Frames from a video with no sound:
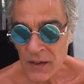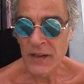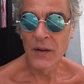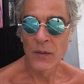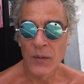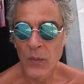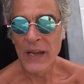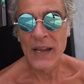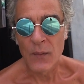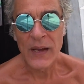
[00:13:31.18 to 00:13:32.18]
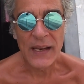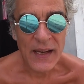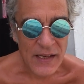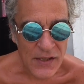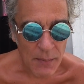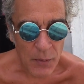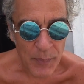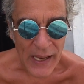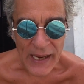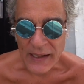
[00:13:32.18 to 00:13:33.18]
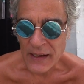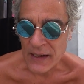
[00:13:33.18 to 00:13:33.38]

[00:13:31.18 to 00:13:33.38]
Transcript: you know, we got nice double pane